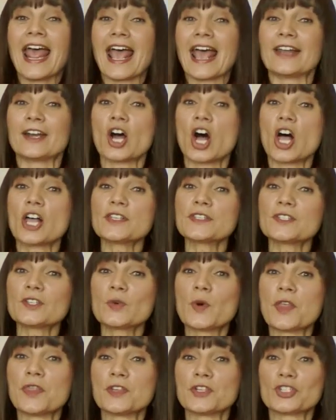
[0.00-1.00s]
And
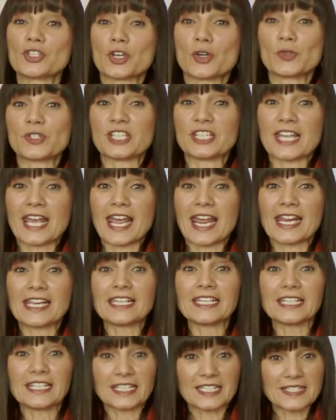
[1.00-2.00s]
also on the show
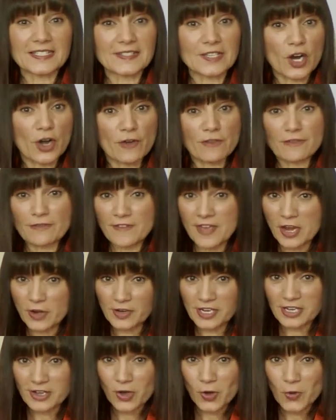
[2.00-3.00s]
today is our
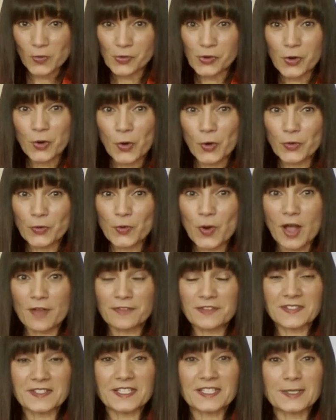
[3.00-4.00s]
very own Corner
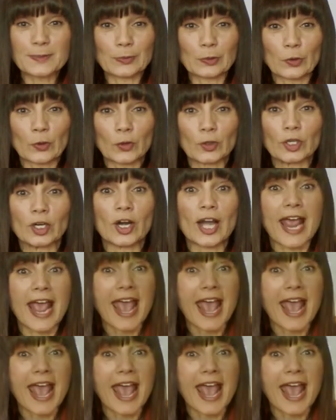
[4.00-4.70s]
Office Explorer